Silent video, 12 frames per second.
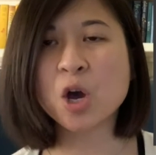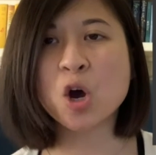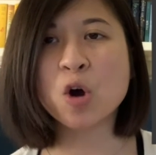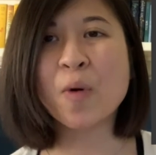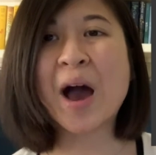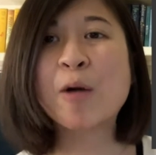
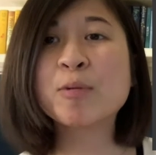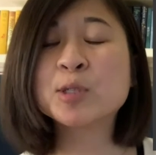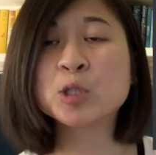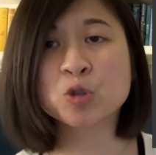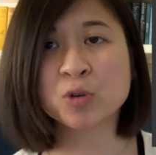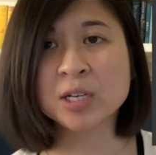oh, I
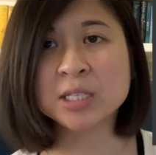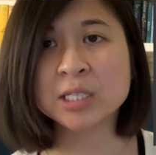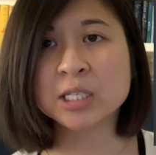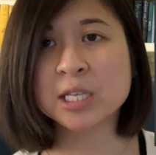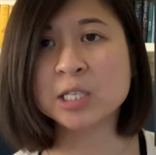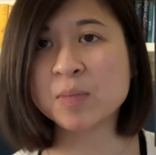was tricked
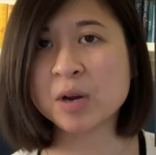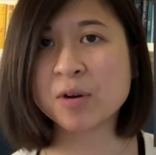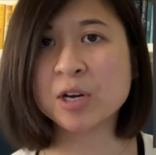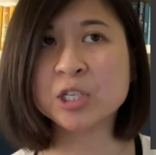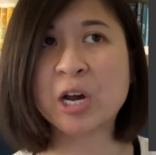into this marriage.